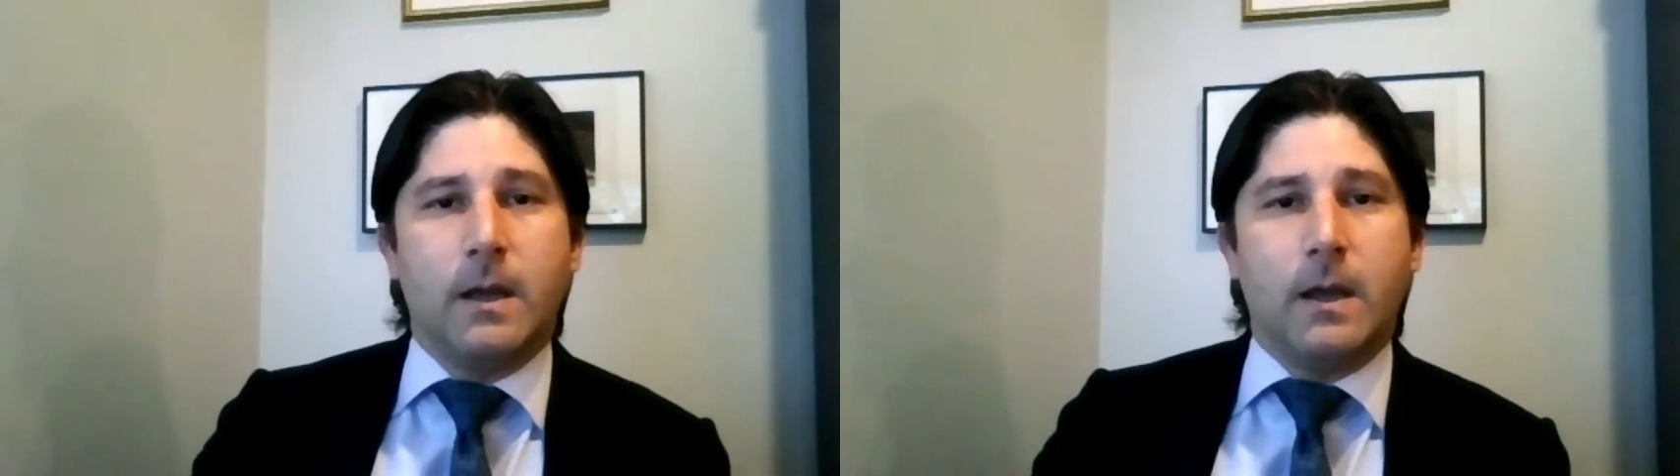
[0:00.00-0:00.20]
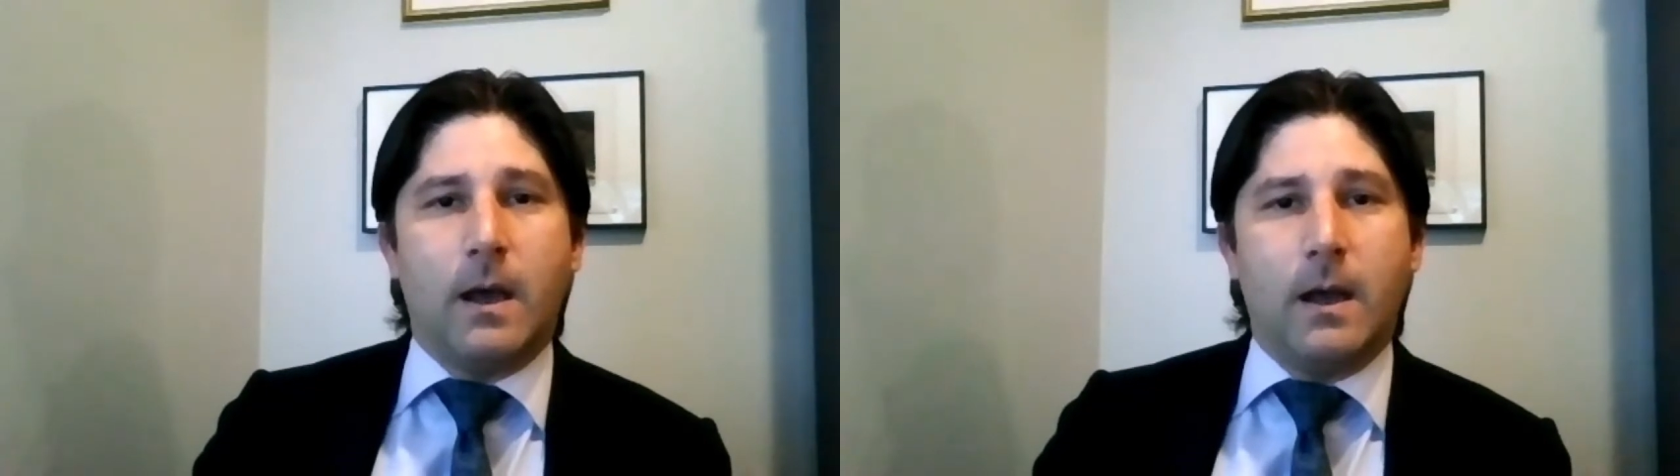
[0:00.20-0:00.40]

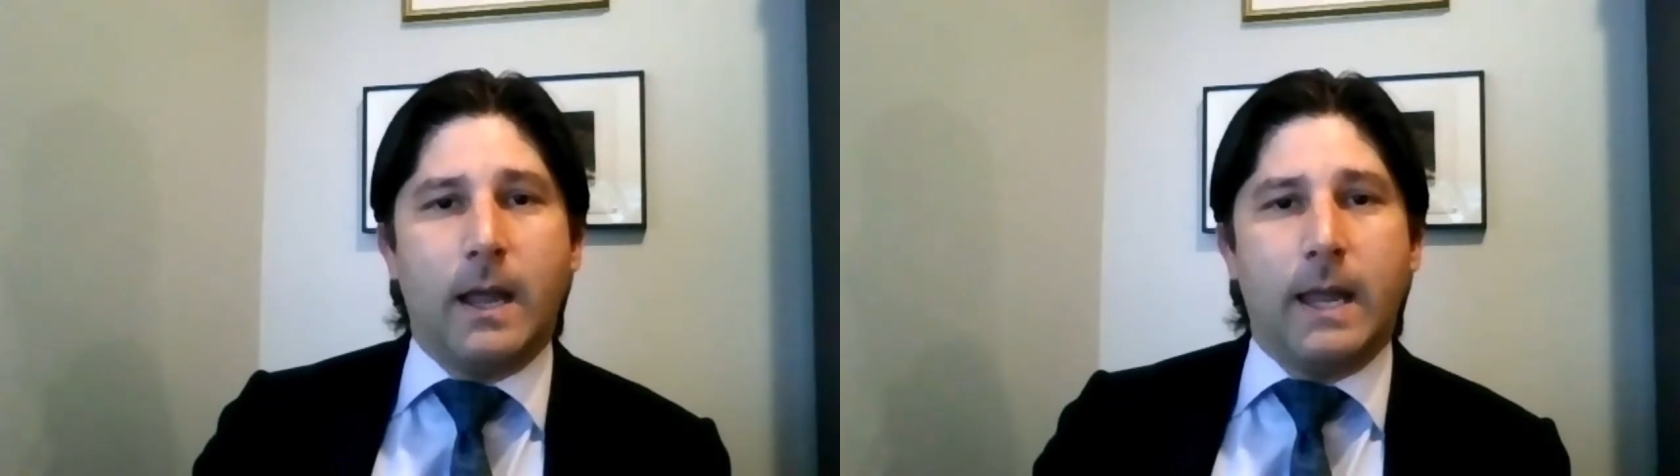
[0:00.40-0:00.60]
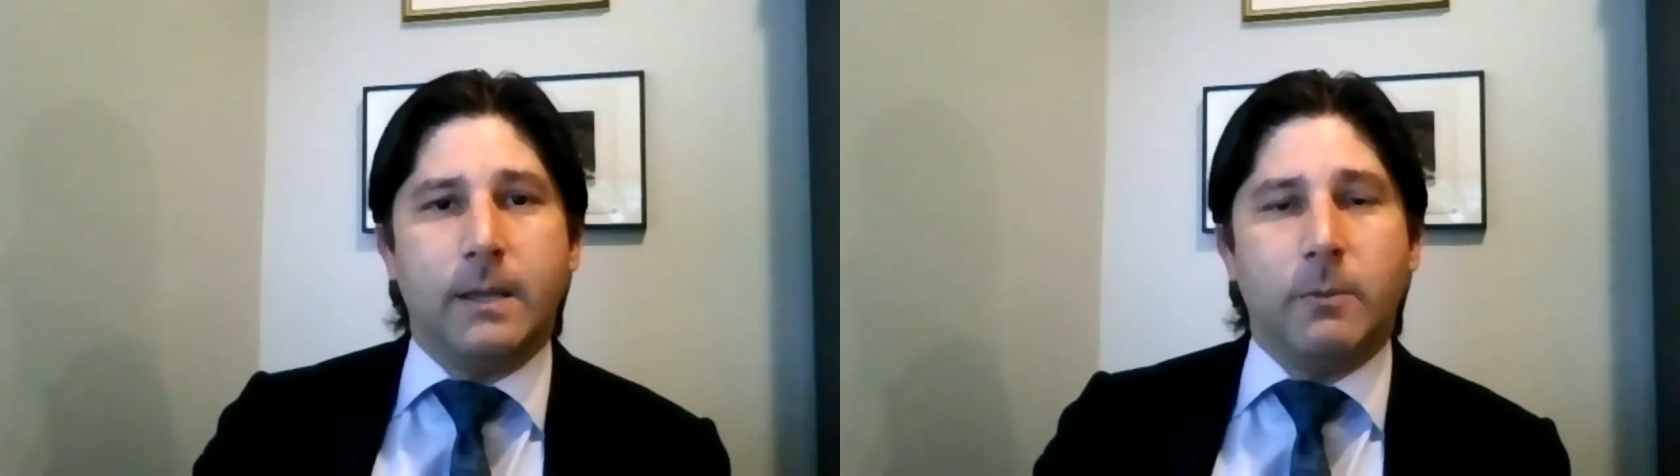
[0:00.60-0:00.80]

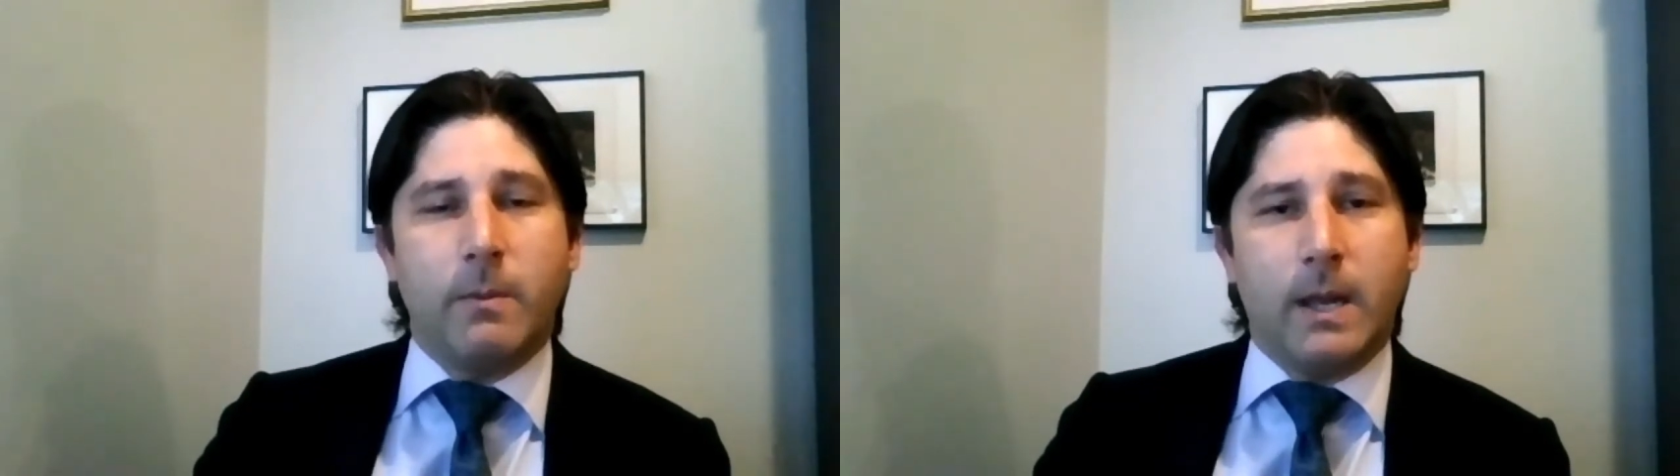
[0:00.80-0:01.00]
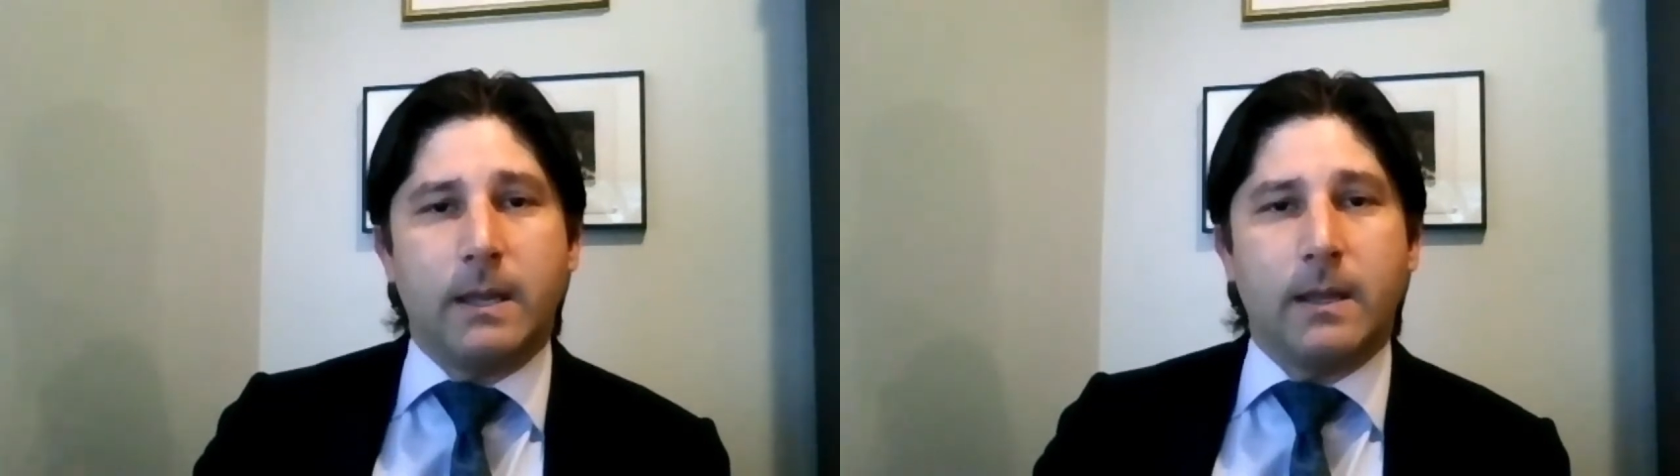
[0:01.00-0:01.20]
and then we
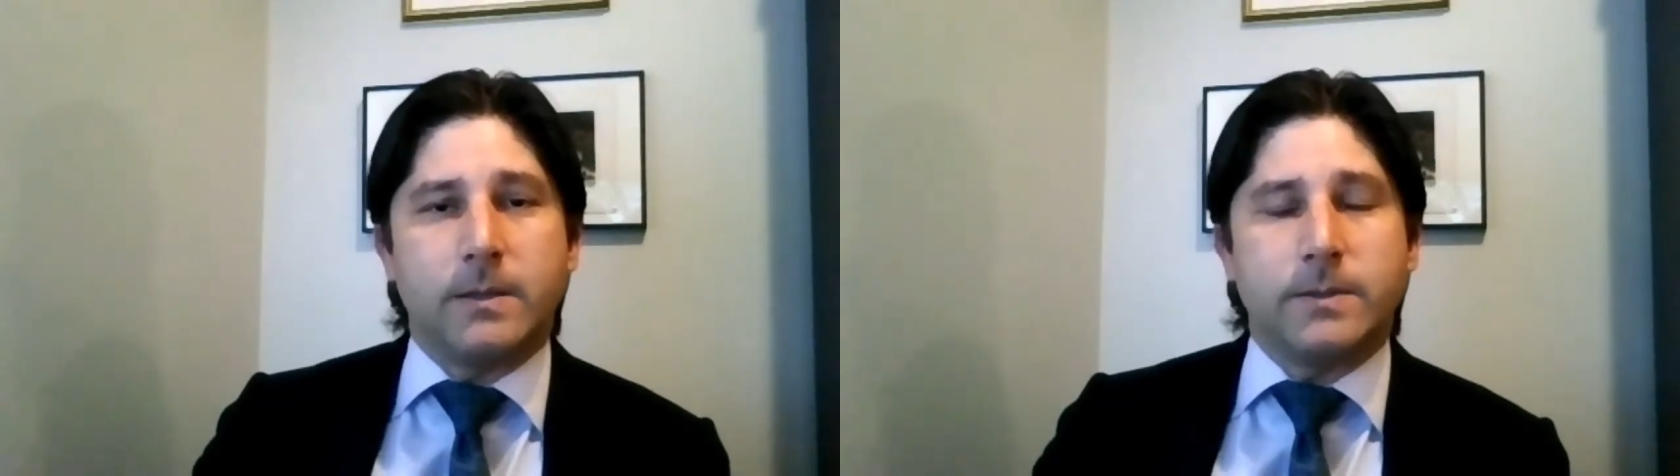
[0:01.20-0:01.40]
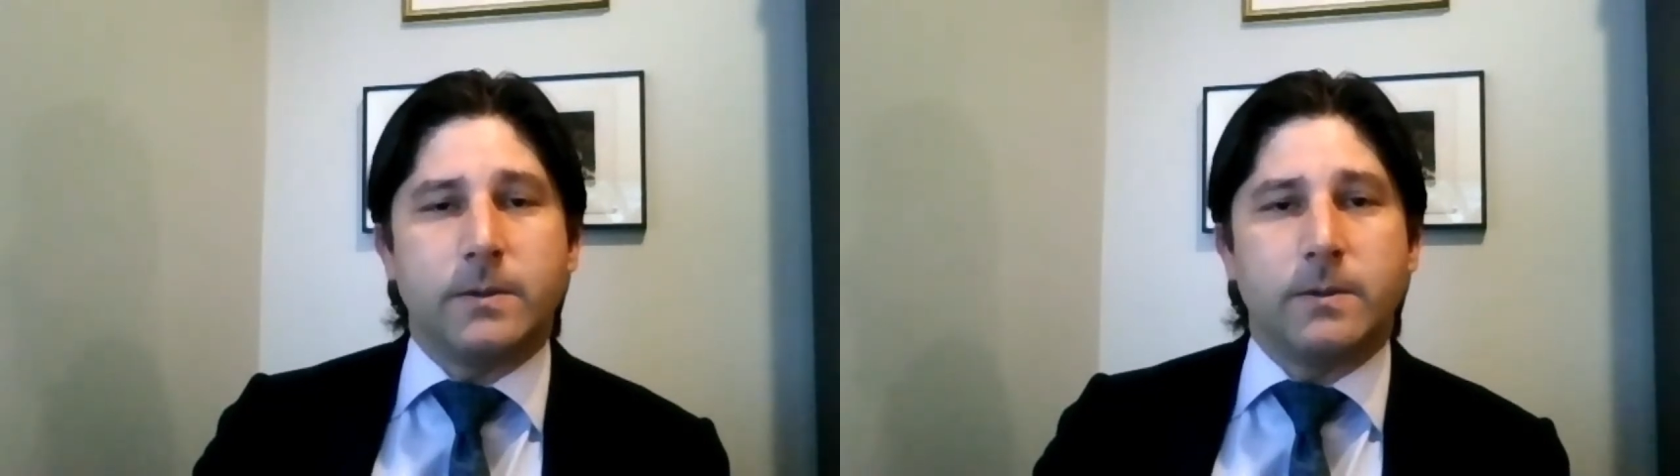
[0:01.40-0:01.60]
might get a
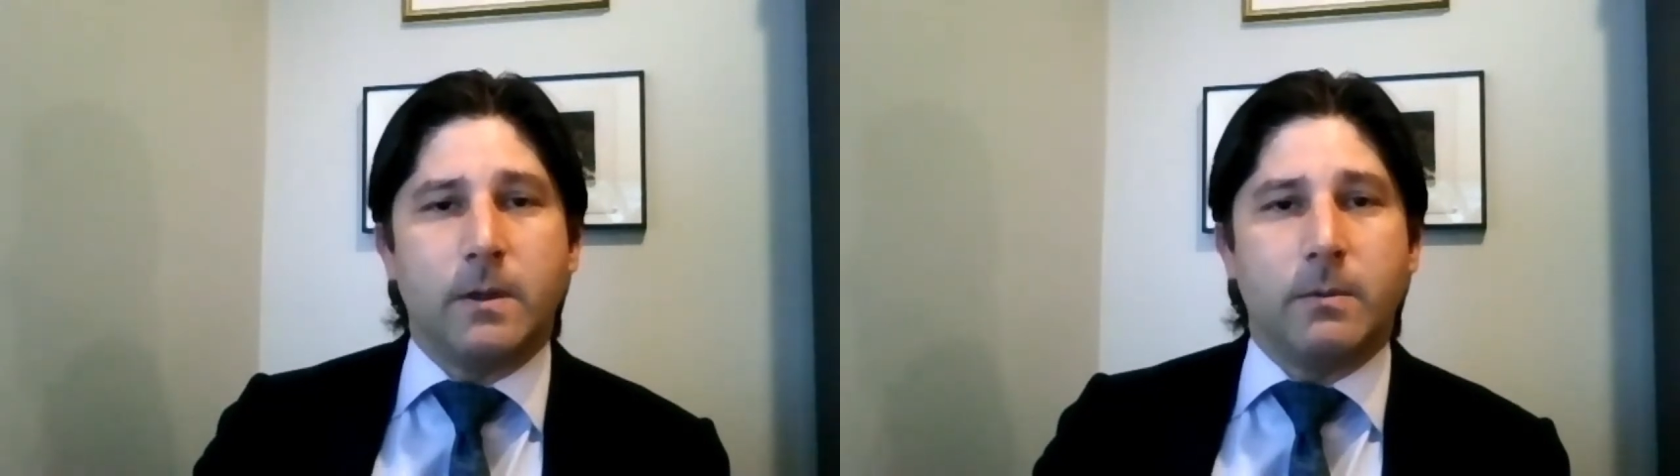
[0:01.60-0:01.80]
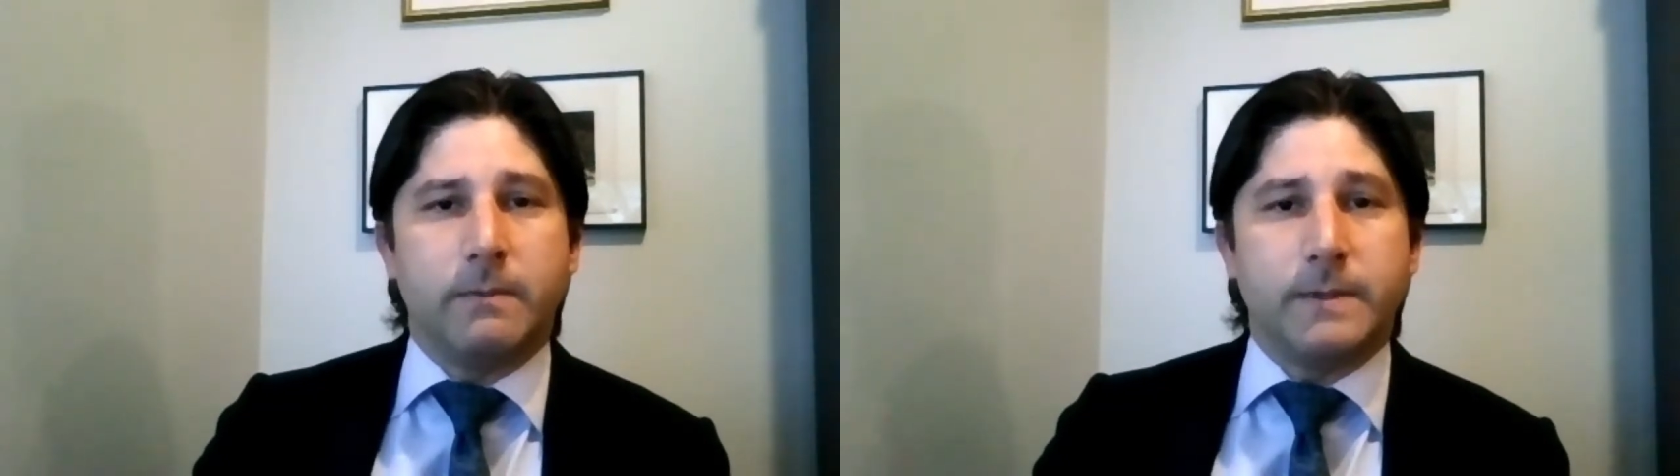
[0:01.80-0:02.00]
certain
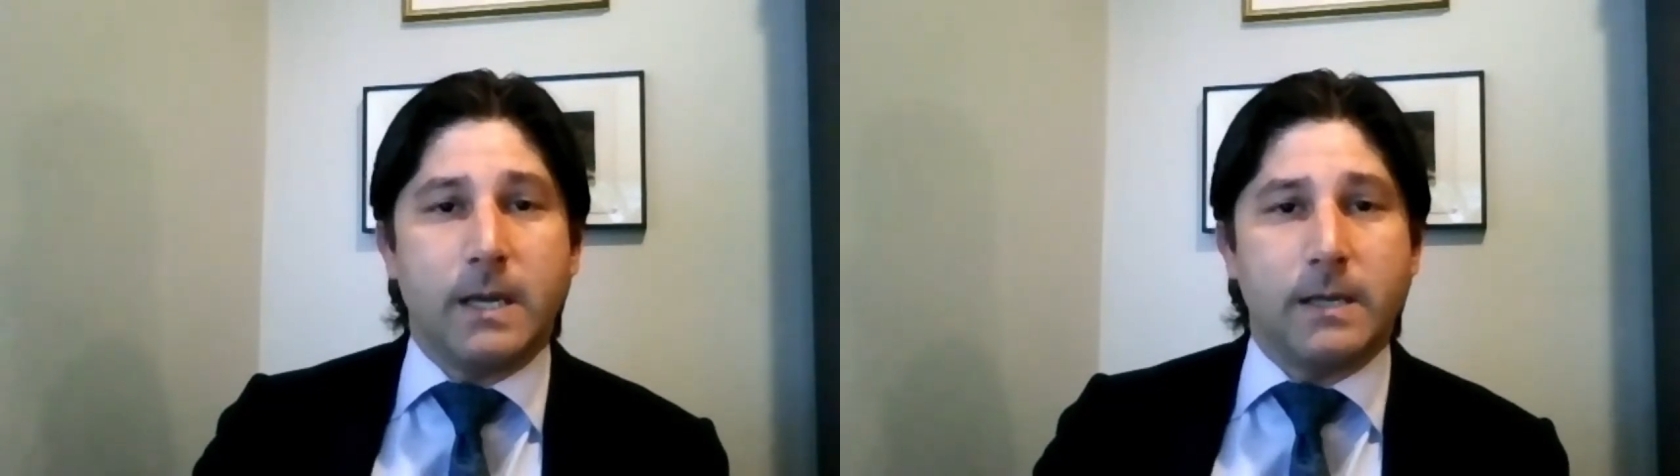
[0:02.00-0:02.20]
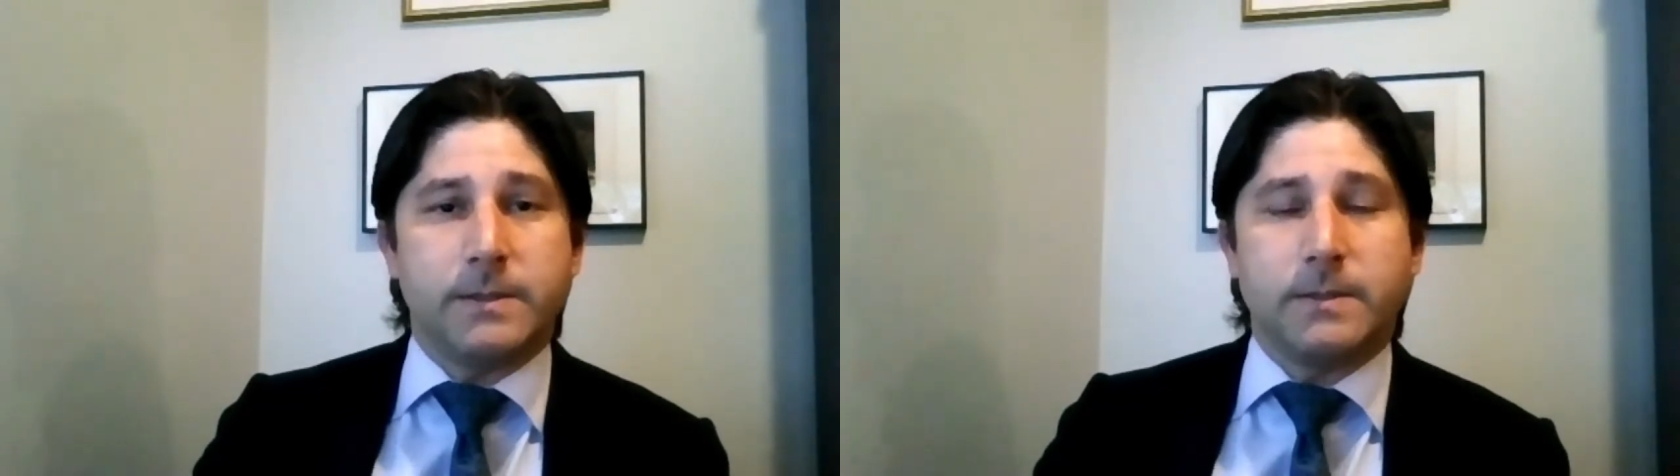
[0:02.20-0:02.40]
number of
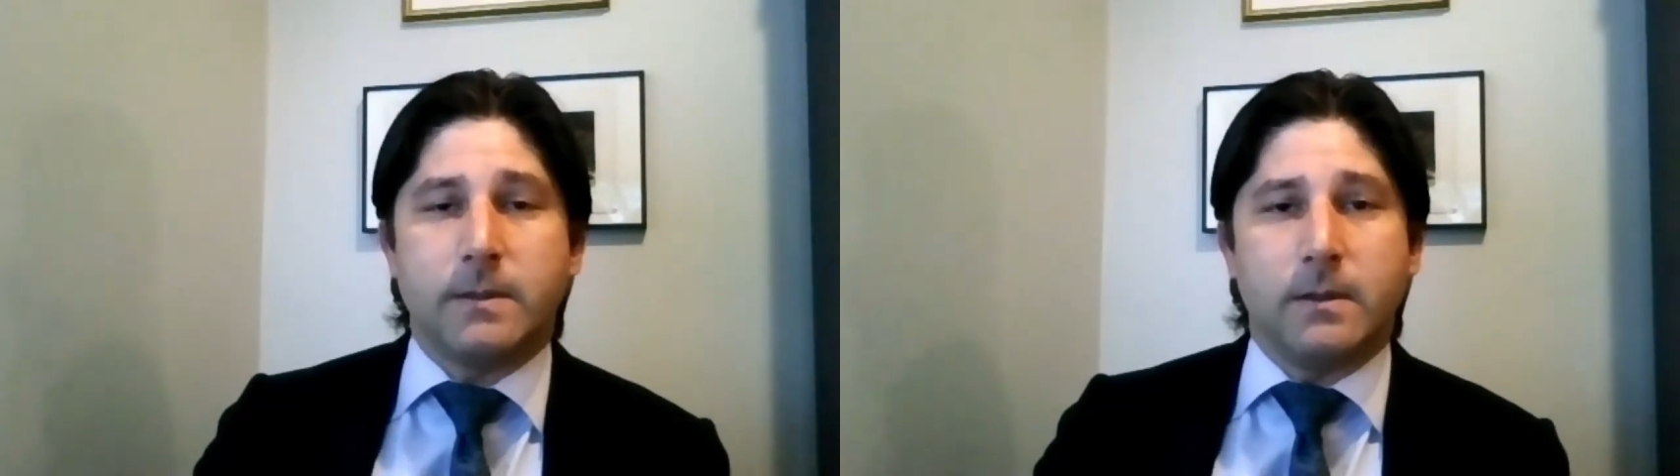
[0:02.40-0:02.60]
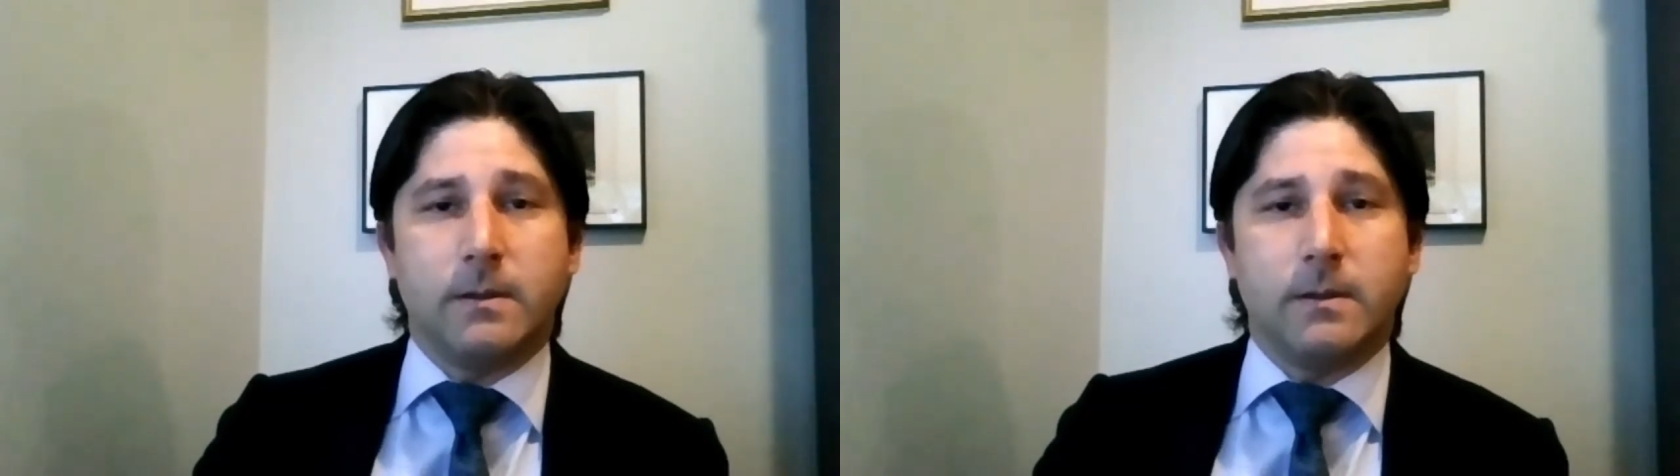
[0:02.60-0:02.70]
tests,